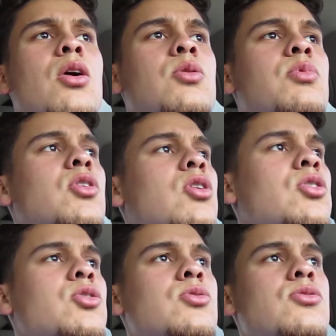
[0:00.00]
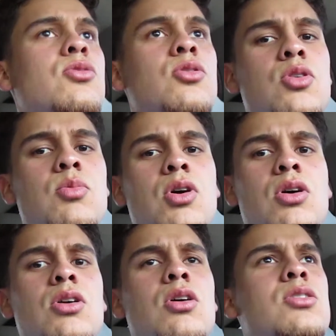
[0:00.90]
you be on YouTube
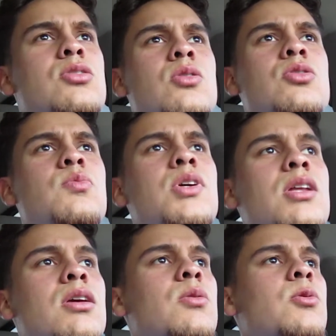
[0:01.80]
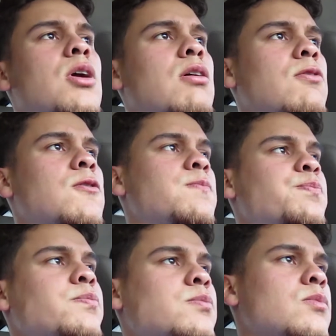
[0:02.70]
or social media or whatever
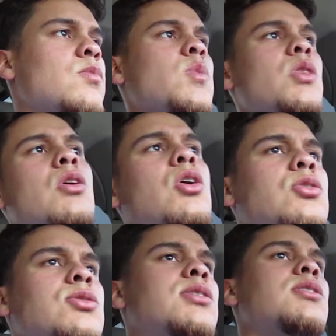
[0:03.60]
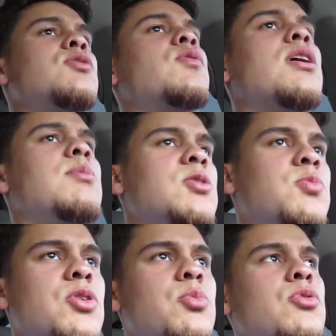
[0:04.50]
and you see these famous
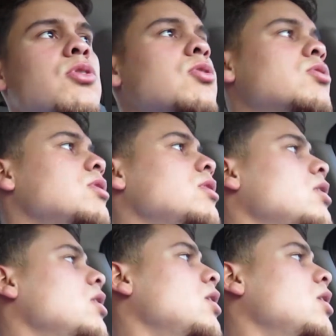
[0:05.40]
people and you see